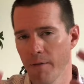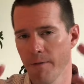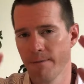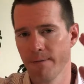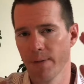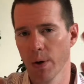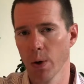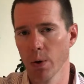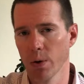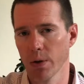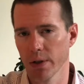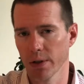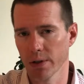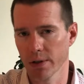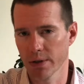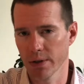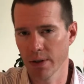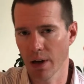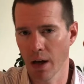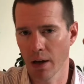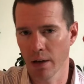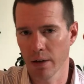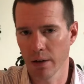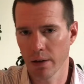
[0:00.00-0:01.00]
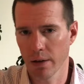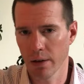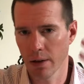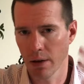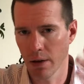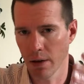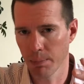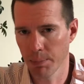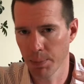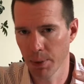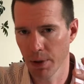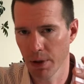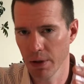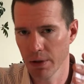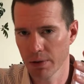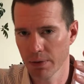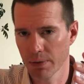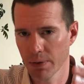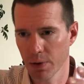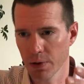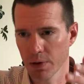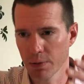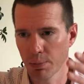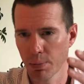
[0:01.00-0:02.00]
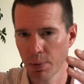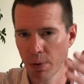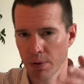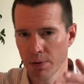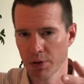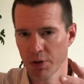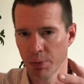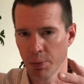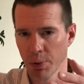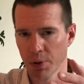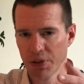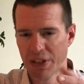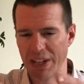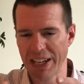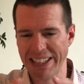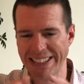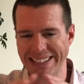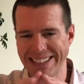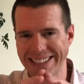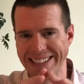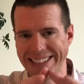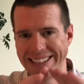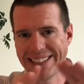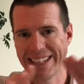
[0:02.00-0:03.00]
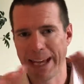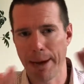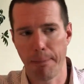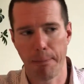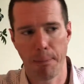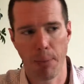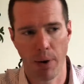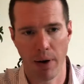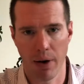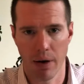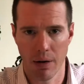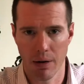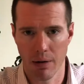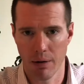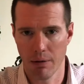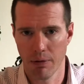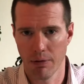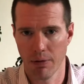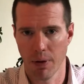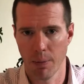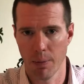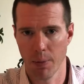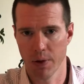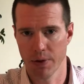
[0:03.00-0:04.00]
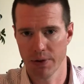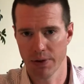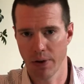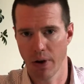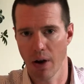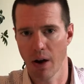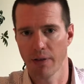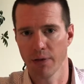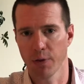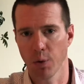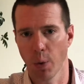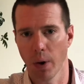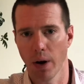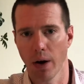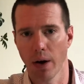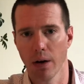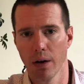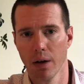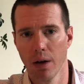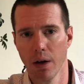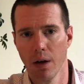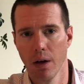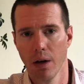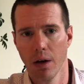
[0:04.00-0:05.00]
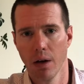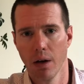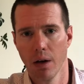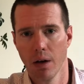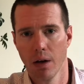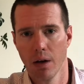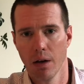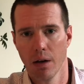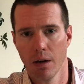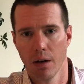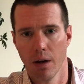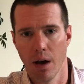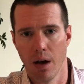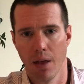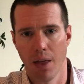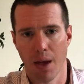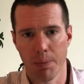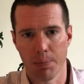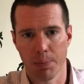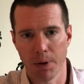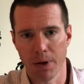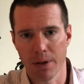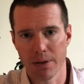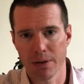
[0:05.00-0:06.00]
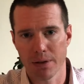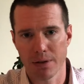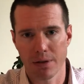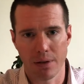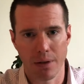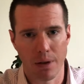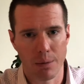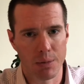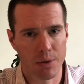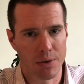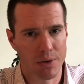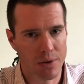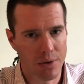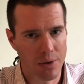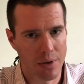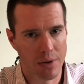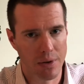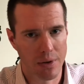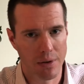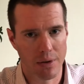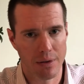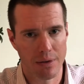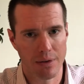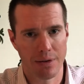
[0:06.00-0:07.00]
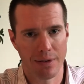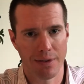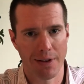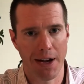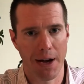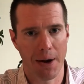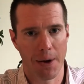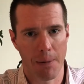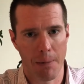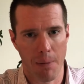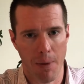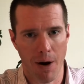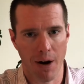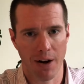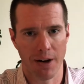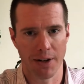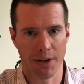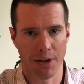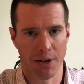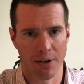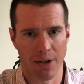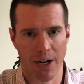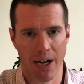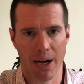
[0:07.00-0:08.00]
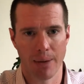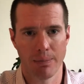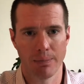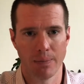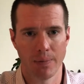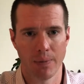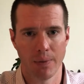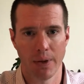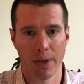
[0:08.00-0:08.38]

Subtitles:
Focus on your company's first principles separate from the software. And that brings us to number two, how to market your app.